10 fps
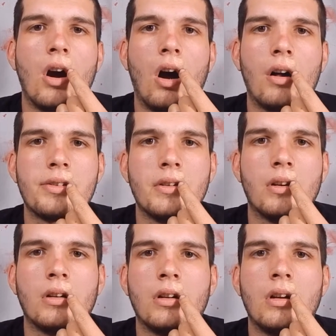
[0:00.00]

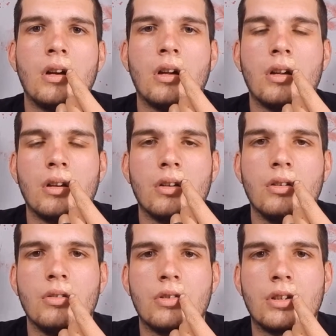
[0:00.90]
also
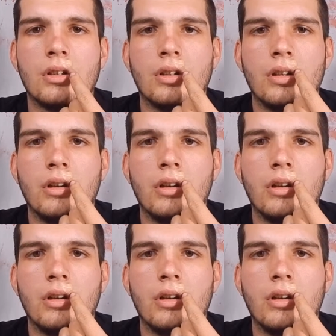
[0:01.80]
you should